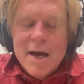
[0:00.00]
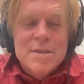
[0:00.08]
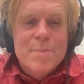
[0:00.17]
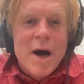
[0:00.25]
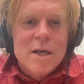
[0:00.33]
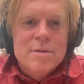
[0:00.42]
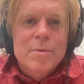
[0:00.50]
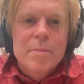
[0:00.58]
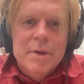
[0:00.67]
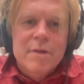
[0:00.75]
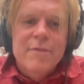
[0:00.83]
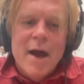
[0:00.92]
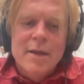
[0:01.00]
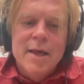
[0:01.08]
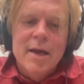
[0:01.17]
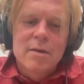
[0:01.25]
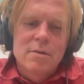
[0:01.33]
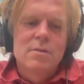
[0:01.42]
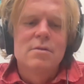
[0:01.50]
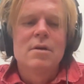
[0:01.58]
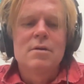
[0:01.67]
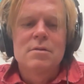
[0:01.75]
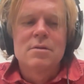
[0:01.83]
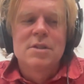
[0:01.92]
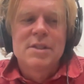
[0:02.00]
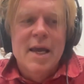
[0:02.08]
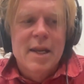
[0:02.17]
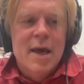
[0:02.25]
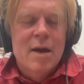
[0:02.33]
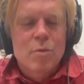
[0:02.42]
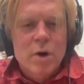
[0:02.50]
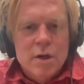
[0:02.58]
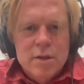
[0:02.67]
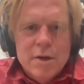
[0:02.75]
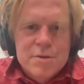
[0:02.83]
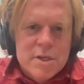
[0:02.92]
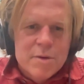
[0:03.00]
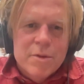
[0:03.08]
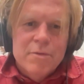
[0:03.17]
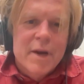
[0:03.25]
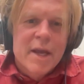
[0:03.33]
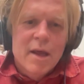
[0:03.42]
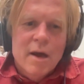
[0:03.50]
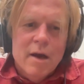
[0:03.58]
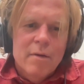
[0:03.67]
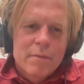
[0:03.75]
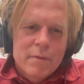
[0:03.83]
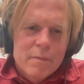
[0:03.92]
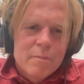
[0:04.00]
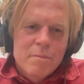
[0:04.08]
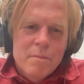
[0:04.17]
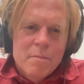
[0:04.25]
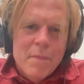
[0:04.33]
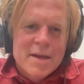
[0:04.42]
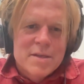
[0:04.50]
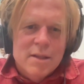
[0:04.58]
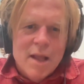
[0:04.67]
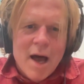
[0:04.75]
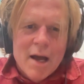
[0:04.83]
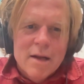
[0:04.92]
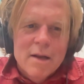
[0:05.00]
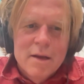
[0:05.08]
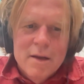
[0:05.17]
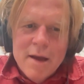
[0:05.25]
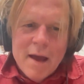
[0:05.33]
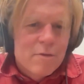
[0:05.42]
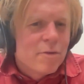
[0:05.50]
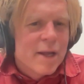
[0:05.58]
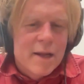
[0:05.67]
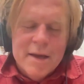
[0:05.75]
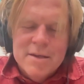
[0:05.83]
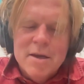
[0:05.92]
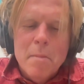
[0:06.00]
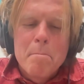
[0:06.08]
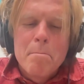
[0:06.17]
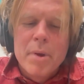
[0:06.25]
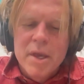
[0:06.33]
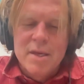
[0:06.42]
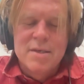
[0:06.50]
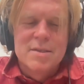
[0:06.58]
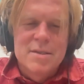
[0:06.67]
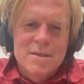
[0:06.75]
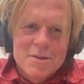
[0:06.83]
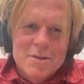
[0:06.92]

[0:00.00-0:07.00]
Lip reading: as possible. But the fact that Sadie had worked closely with Rena meant a lot, and Rena is a beast.